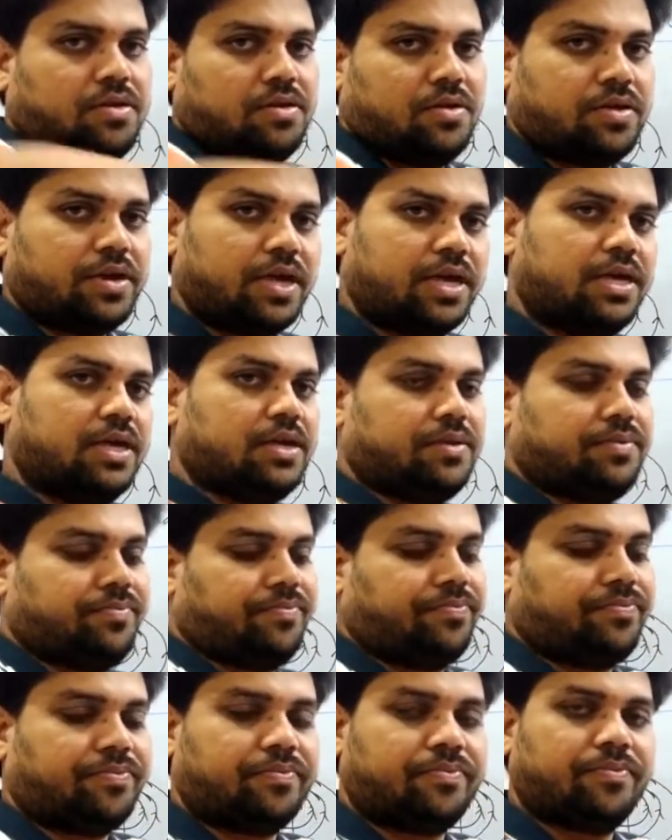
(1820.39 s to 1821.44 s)
Okay,
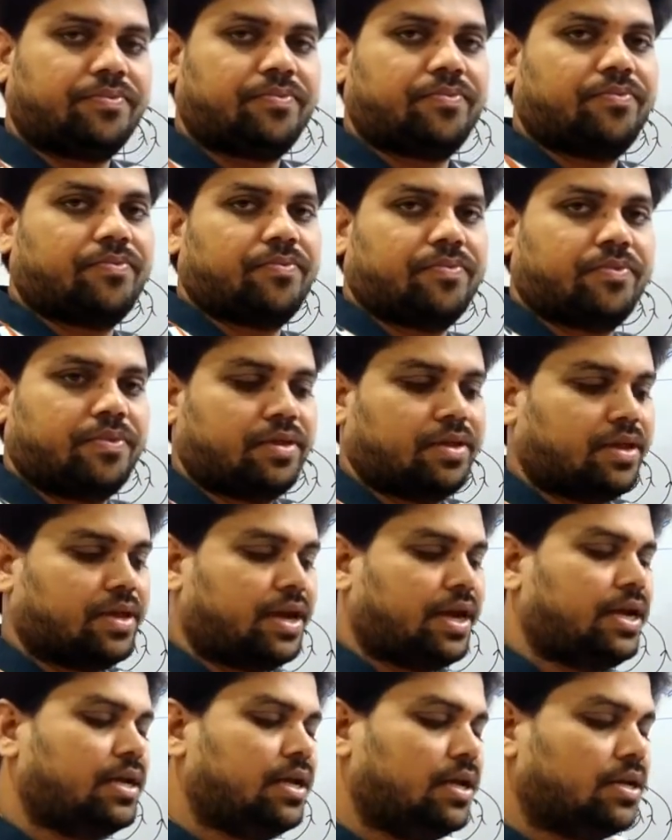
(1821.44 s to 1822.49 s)

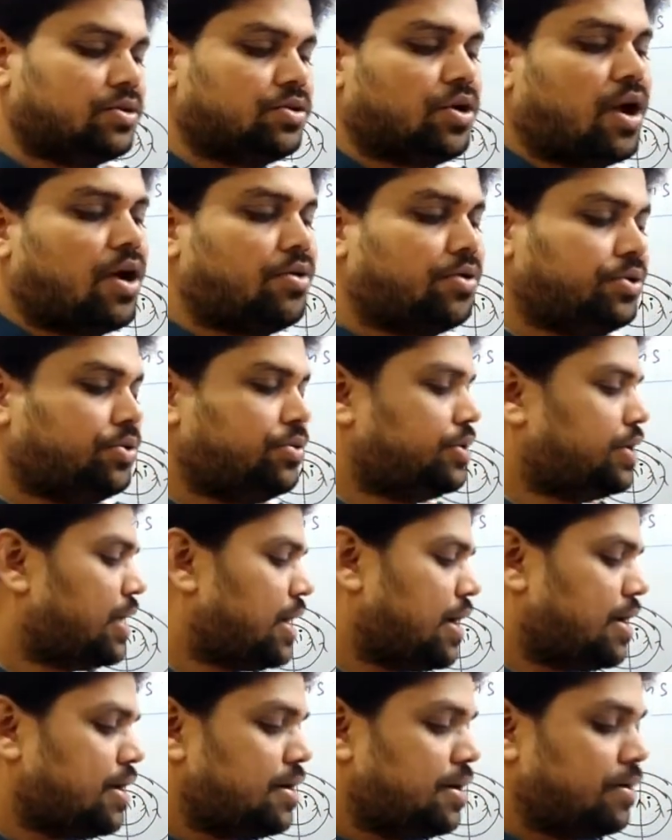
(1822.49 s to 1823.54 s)
right? So how do you
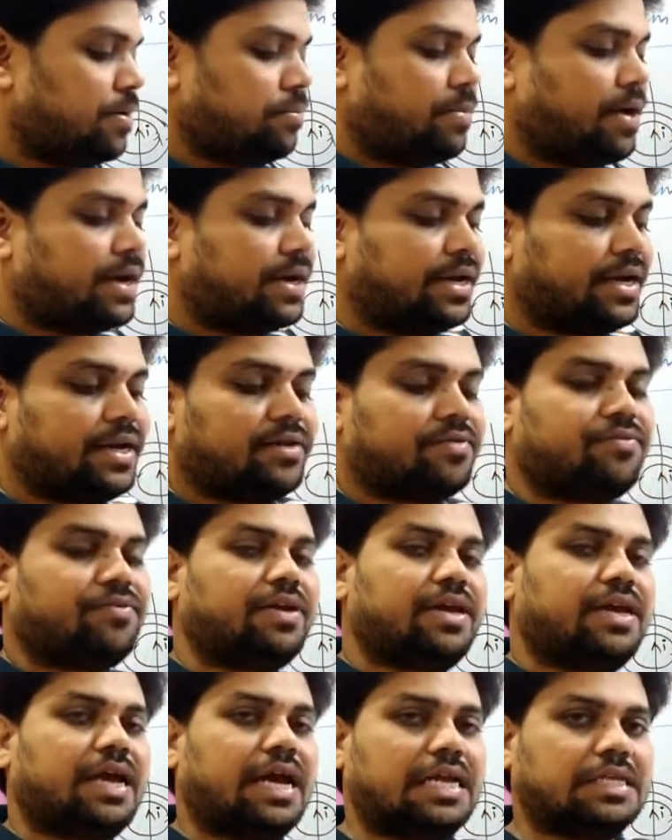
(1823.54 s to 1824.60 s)
draw magnetic
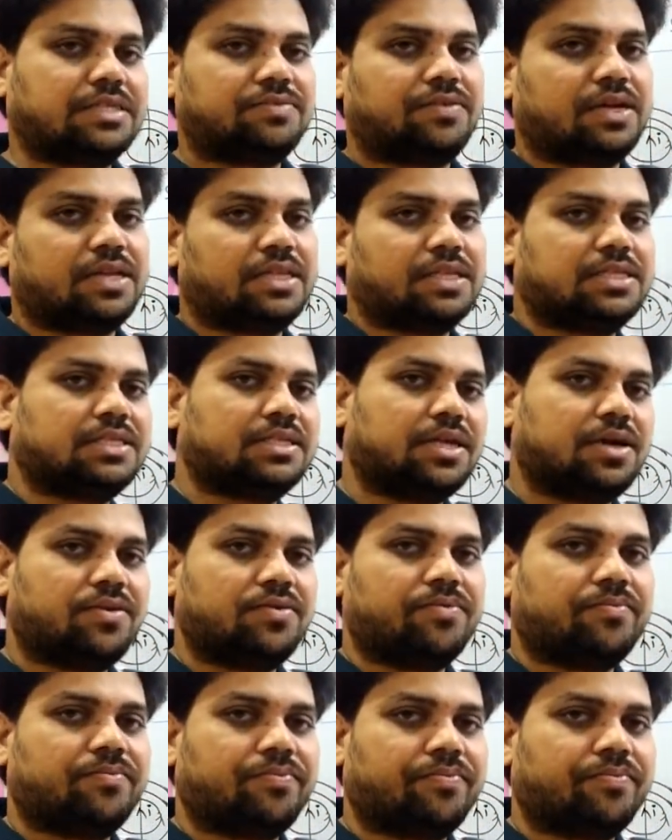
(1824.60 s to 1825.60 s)
field lines for this now?